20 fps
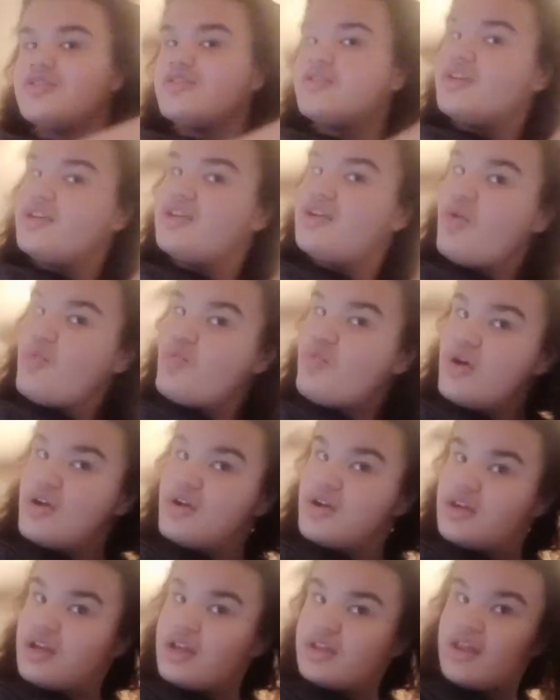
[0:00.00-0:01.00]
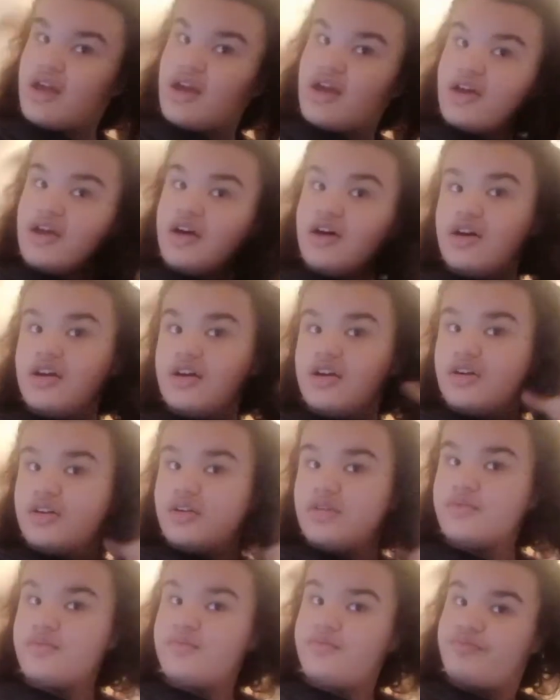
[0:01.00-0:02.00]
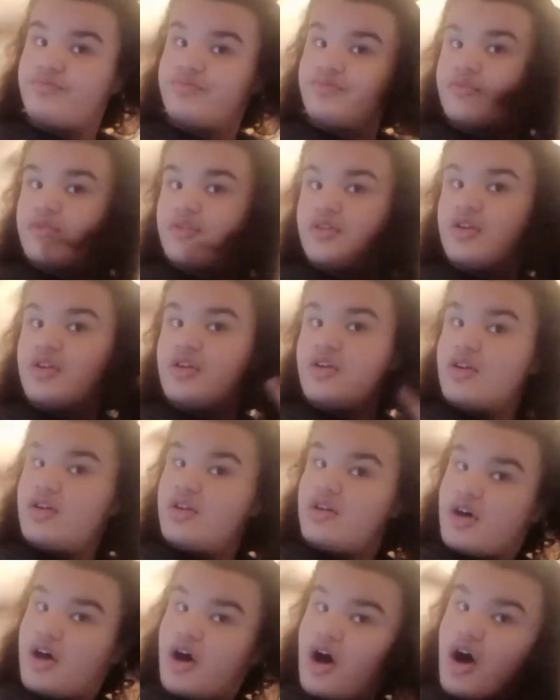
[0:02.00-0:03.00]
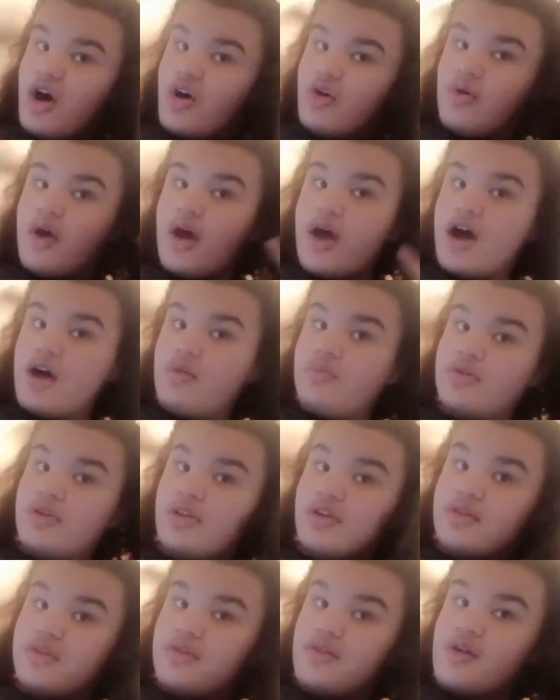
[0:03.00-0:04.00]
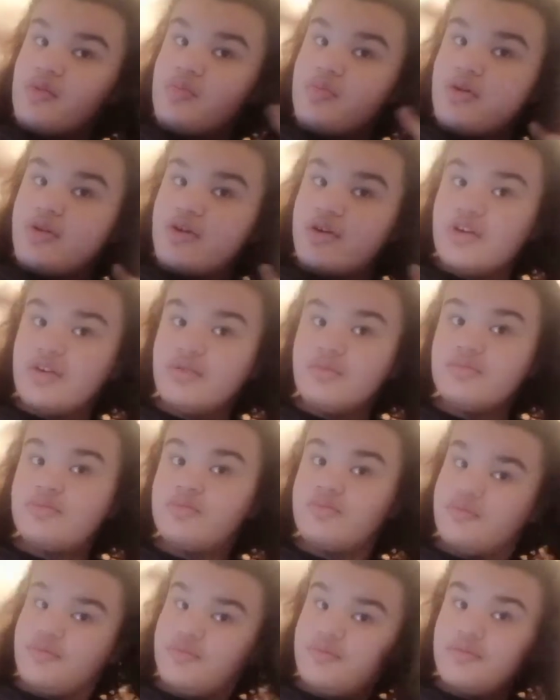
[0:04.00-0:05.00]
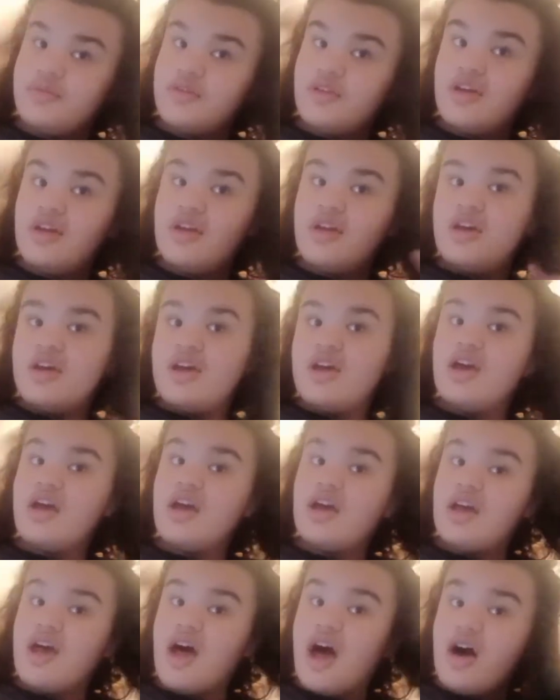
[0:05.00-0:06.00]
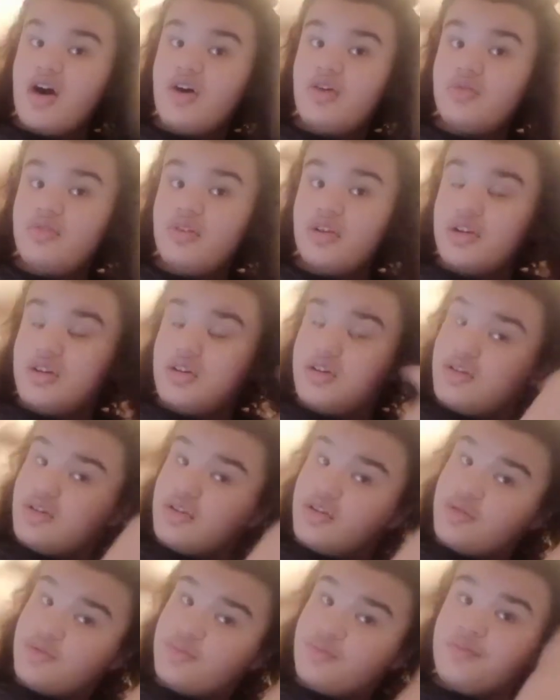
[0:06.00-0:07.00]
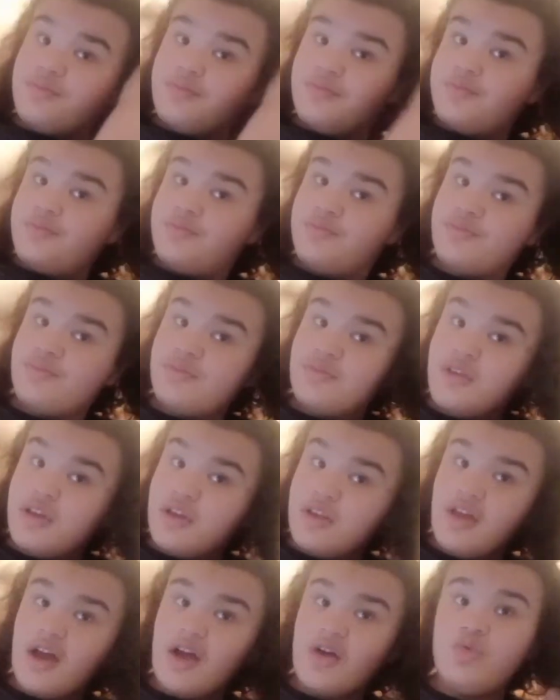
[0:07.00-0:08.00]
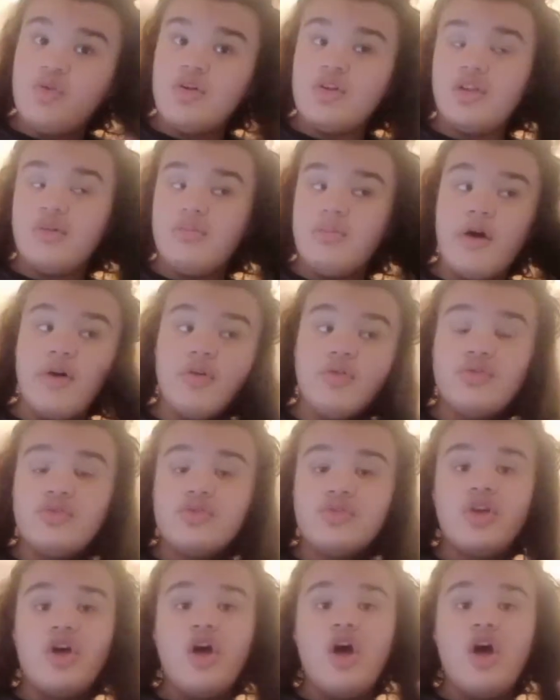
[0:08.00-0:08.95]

See, no wonder that that uh whole album that sit up here and, and got on the uh you like one of the most